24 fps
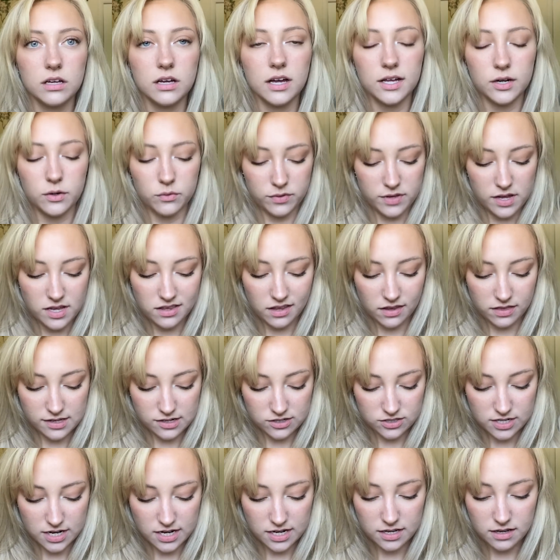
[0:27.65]
I don't think that
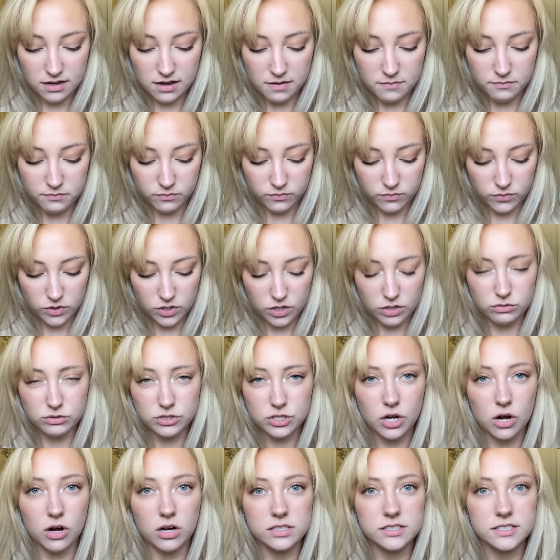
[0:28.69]
there's any um, huge
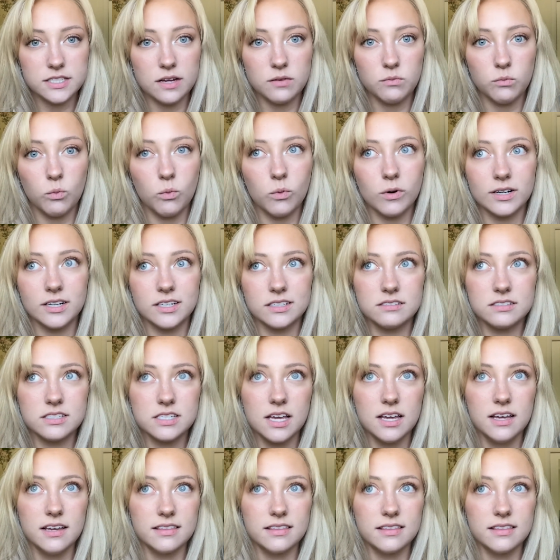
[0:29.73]
content warnings.